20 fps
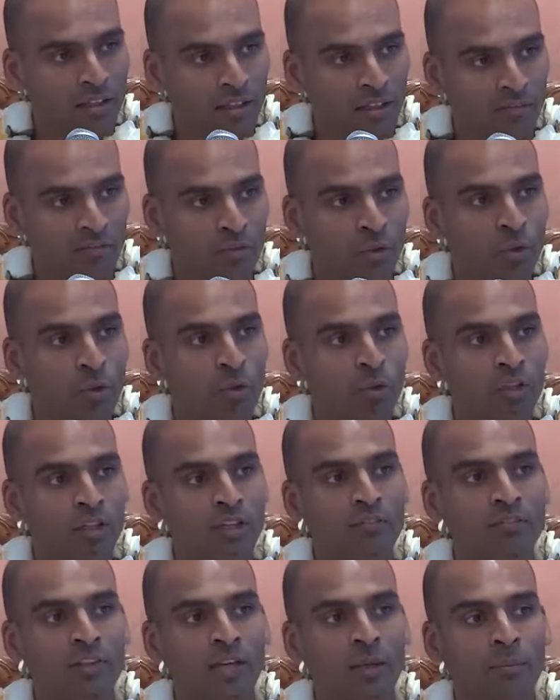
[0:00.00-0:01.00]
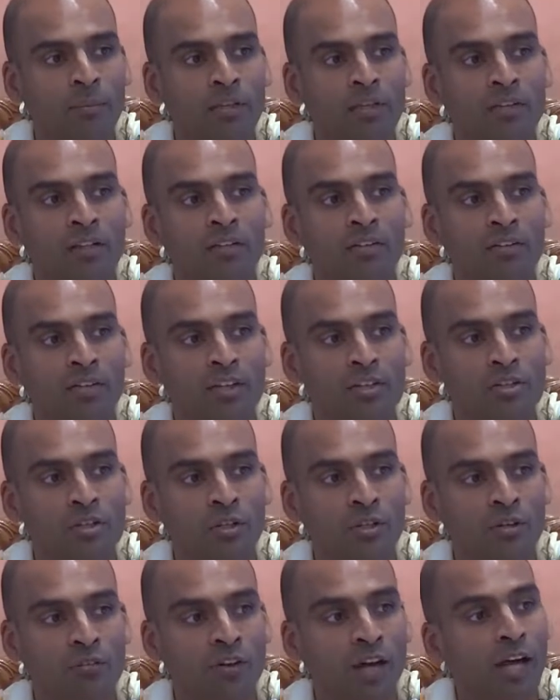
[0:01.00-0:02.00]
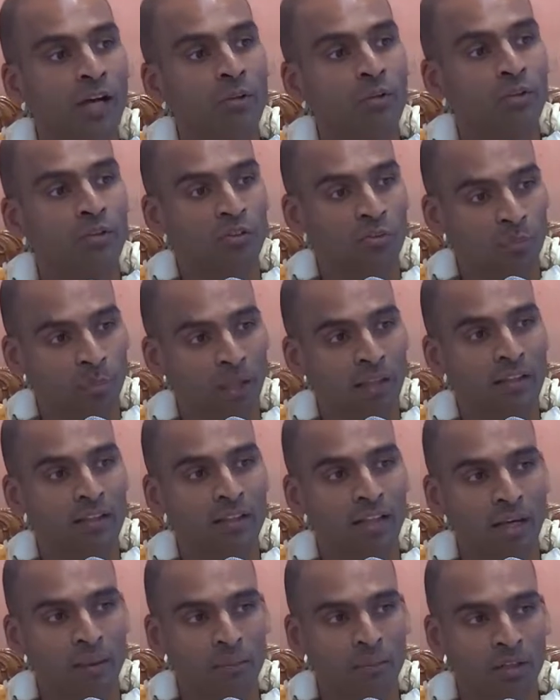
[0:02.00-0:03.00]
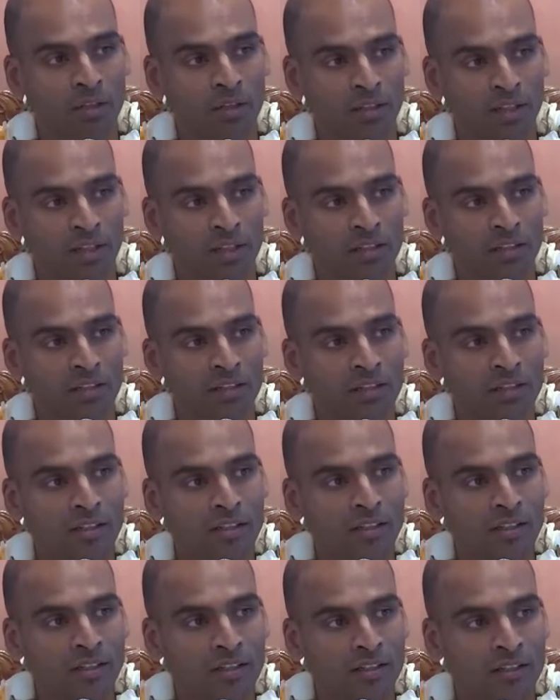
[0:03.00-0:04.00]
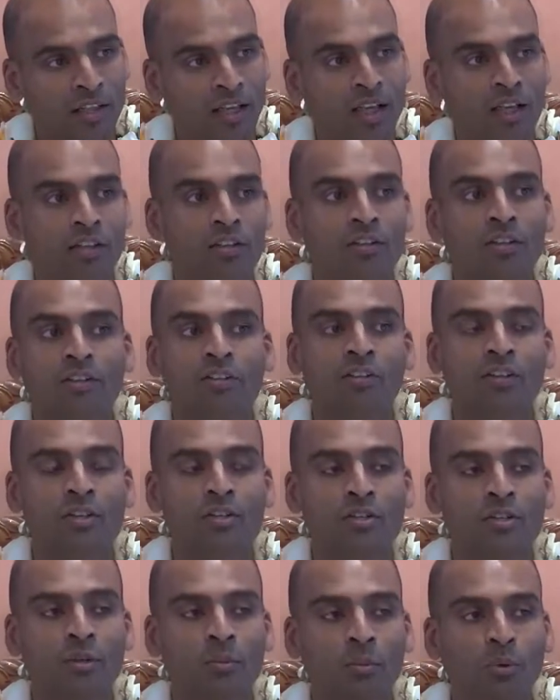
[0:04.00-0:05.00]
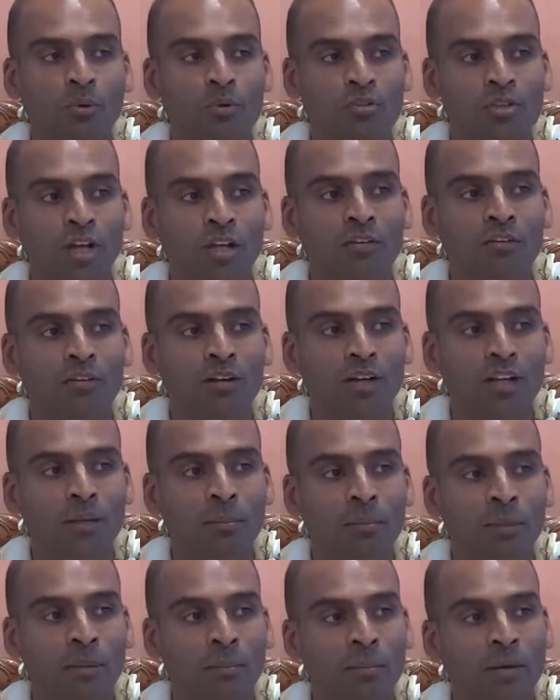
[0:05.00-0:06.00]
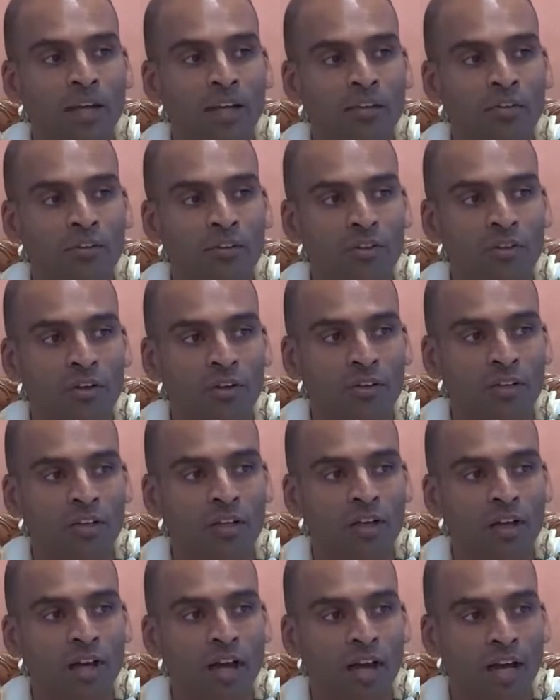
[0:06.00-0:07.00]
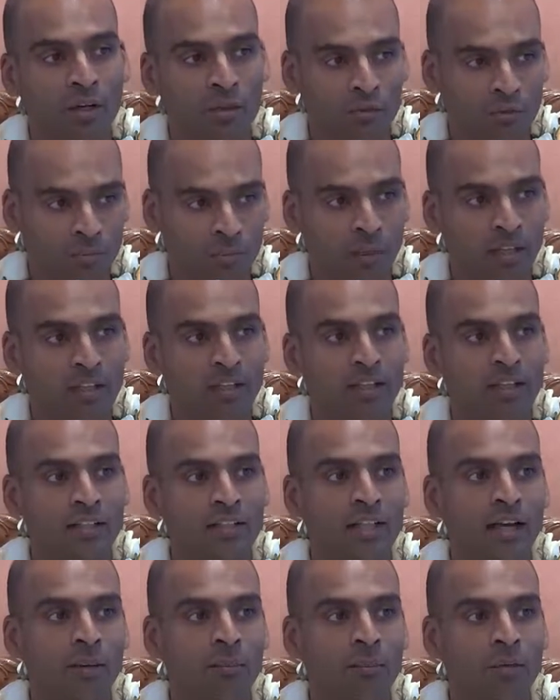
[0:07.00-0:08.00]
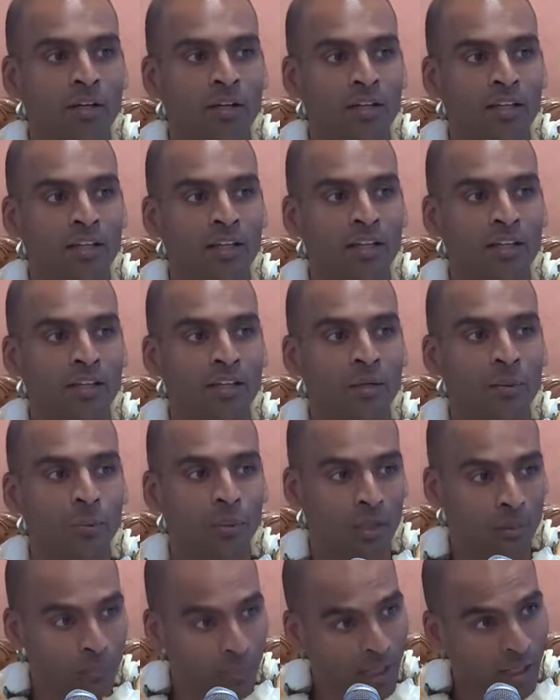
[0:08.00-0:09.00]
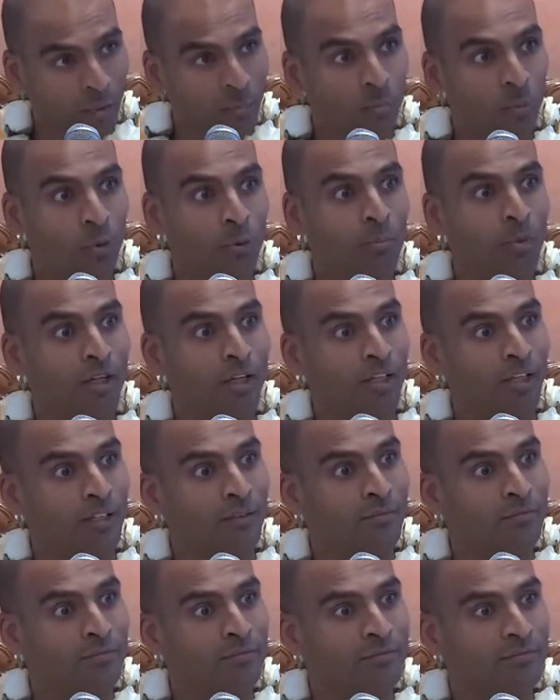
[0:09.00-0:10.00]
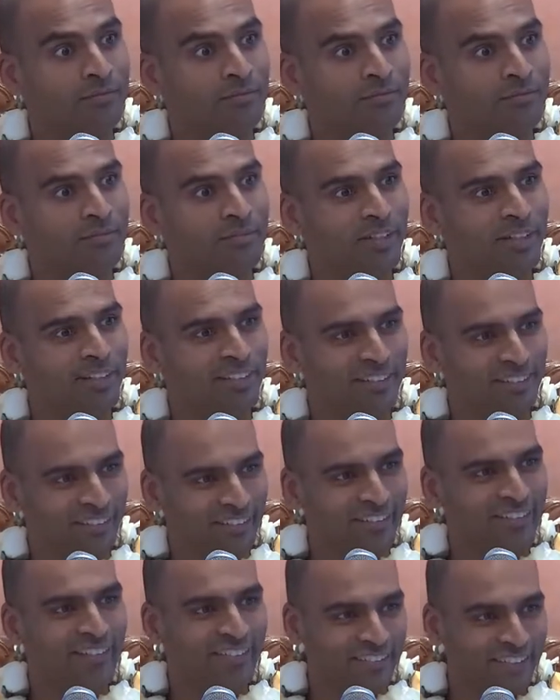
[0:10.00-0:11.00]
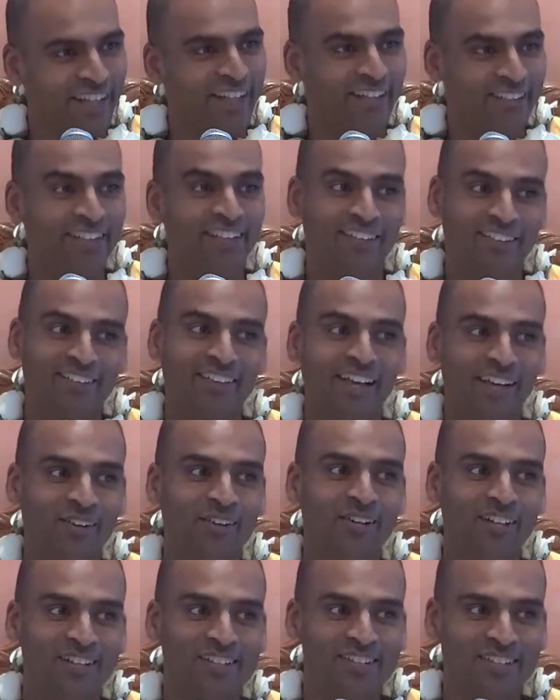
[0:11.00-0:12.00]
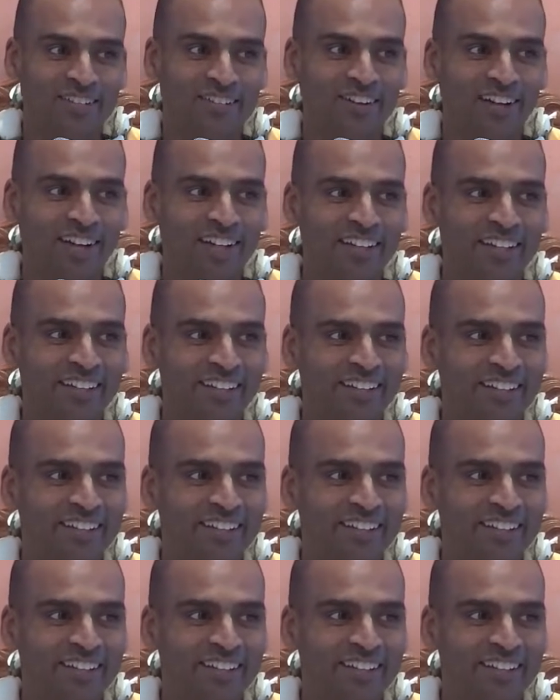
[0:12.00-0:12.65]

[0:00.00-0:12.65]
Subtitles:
if you give them the decision of how to spend that money, their decision will generally be based on how spending that money will make more money. That's the psychology, right?